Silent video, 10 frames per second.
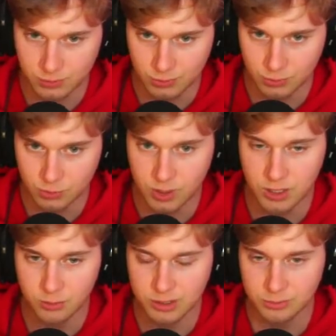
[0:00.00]
Oh,
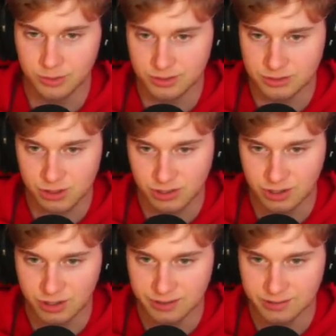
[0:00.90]
I really want to try
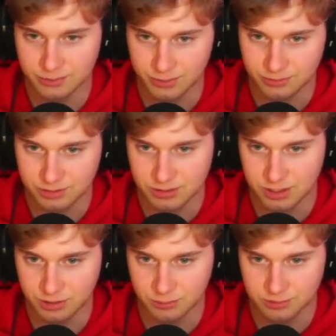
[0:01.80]
to land one of these
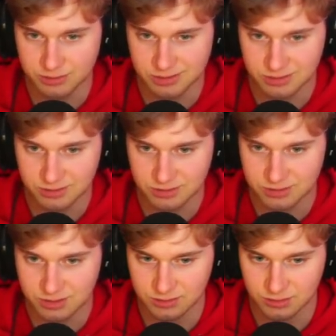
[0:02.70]
helicopters.
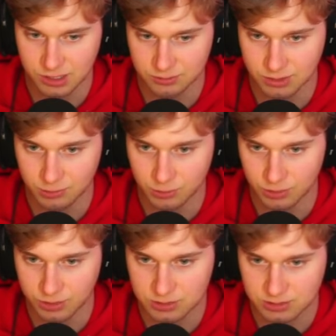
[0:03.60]
Let's see how that
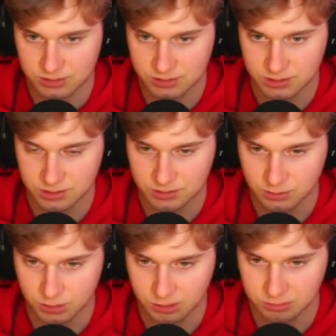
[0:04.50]
works.
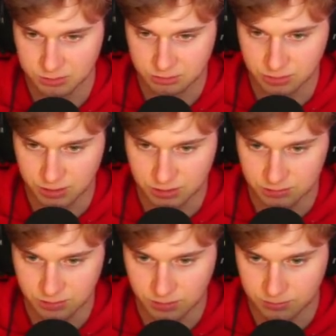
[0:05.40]
They were able to do that
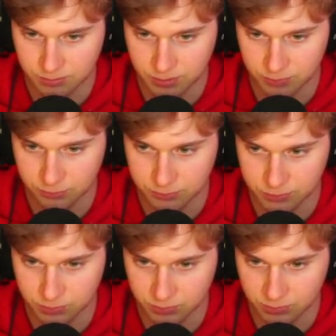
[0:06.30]
in
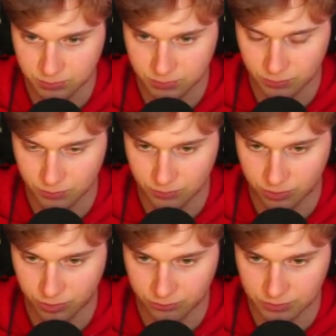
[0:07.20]
Battlefield
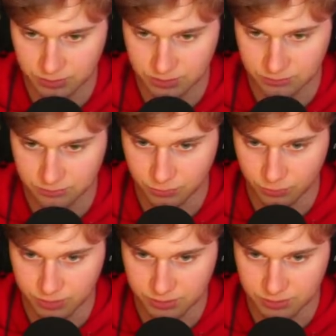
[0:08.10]
3 and
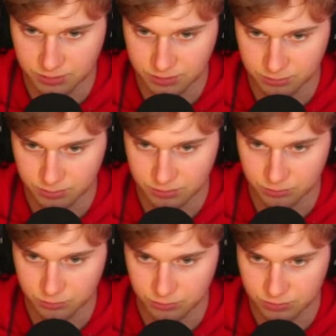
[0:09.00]
4, I think. But
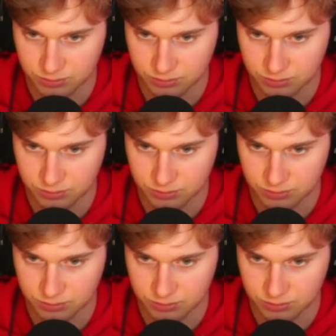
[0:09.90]
ooh.